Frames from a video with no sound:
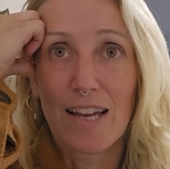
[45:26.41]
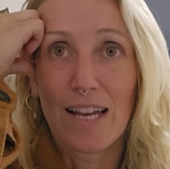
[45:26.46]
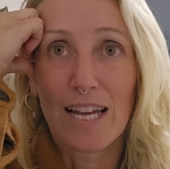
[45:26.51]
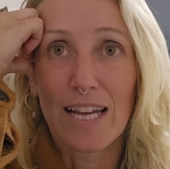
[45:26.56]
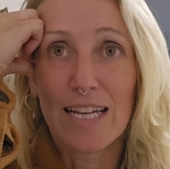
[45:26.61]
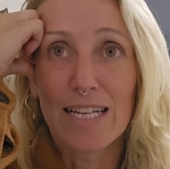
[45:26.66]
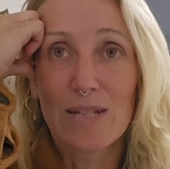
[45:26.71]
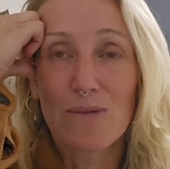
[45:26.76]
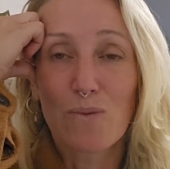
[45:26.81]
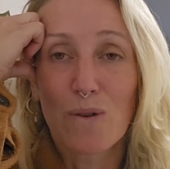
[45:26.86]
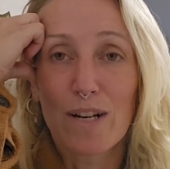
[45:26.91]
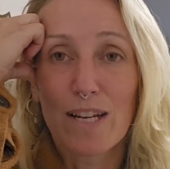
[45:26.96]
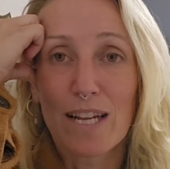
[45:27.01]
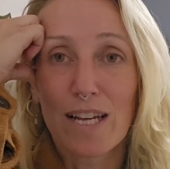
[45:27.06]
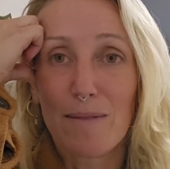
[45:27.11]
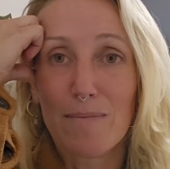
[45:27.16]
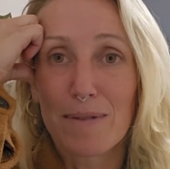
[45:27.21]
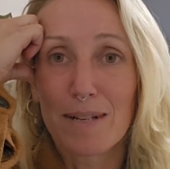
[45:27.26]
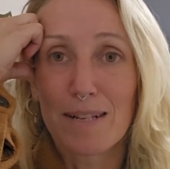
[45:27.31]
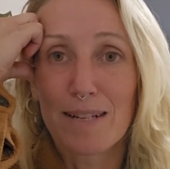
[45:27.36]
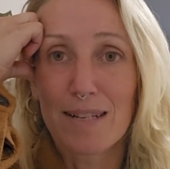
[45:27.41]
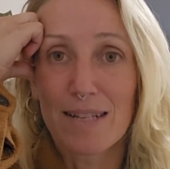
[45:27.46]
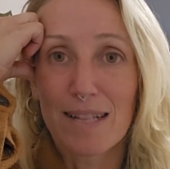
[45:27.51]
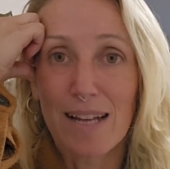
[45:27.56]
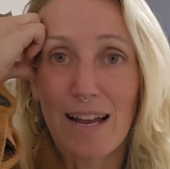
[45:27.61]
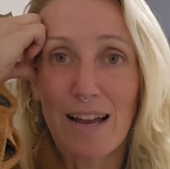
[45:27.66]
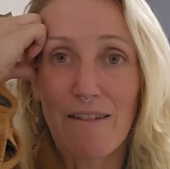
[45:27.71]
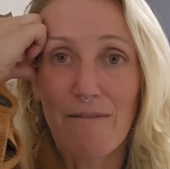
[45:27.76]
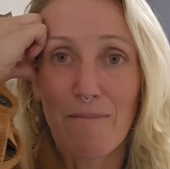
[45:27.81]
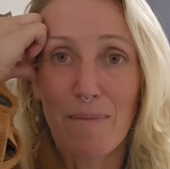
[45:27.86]
is what keeps us
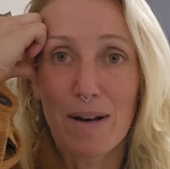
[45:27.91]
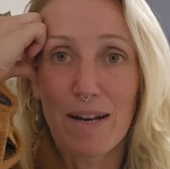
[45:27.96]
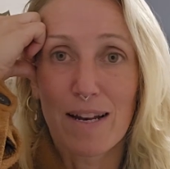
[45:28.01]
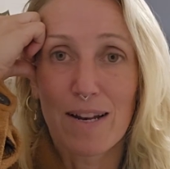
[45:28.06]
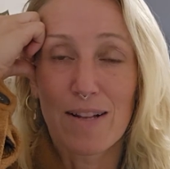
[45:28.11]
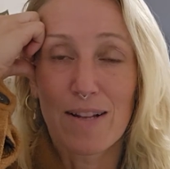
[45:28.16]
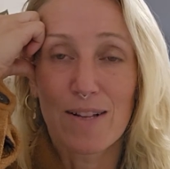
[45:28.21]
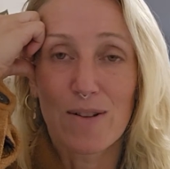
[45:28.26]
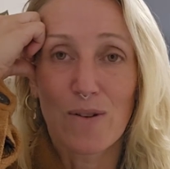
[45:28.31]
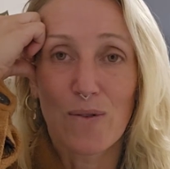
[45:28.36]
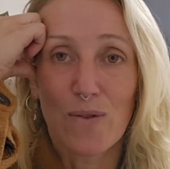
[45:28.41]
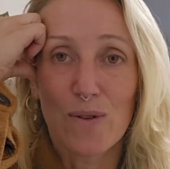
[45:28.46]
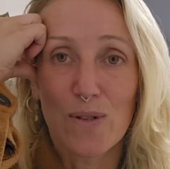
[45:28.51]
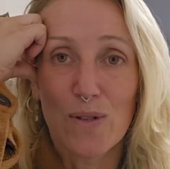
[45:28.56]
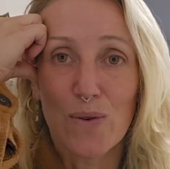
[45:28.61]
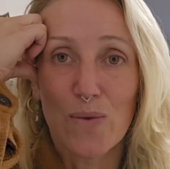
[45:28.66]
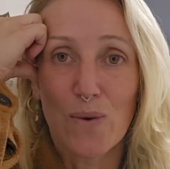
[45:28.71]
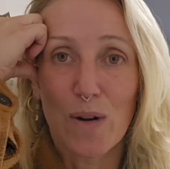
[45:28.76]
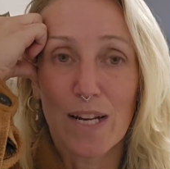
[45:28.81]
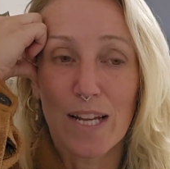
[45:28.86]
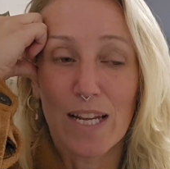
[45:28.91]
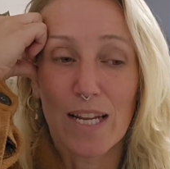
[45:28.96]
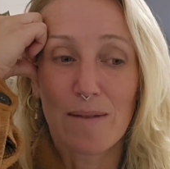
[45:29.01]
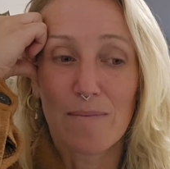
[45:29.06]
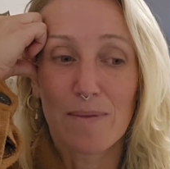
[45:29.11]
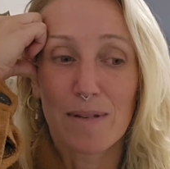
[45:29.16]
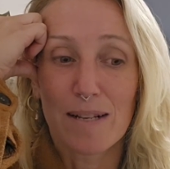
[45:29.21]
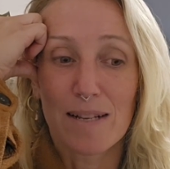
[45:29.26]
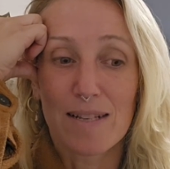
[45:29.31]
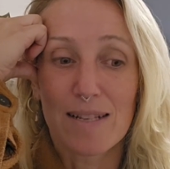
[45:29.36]
safe, but it's also what
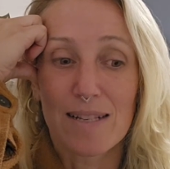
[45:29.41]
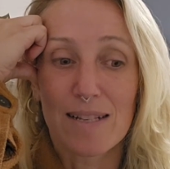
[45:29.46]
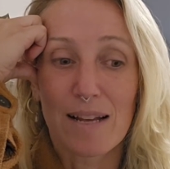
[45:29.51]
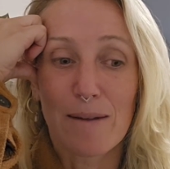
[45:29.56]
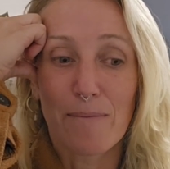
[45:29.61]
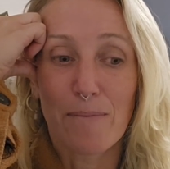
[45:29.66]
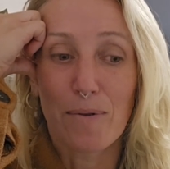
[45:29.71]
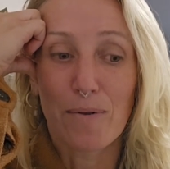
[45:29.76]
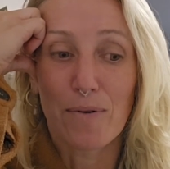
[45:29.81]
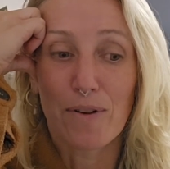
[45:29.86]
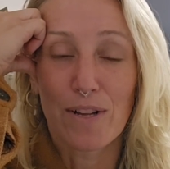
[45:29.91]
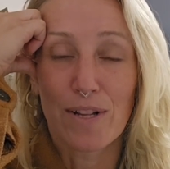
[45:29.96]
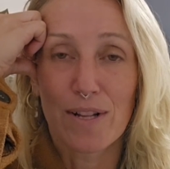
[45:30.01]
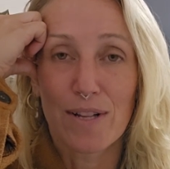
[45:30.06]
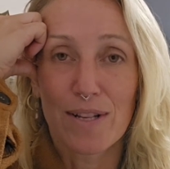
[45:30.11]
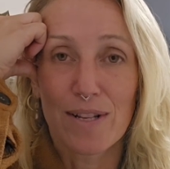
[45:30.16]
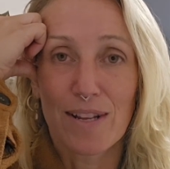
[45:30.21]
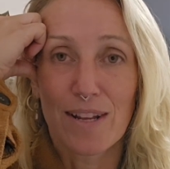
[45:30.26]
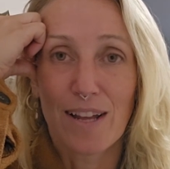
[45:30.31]
keeps us separate.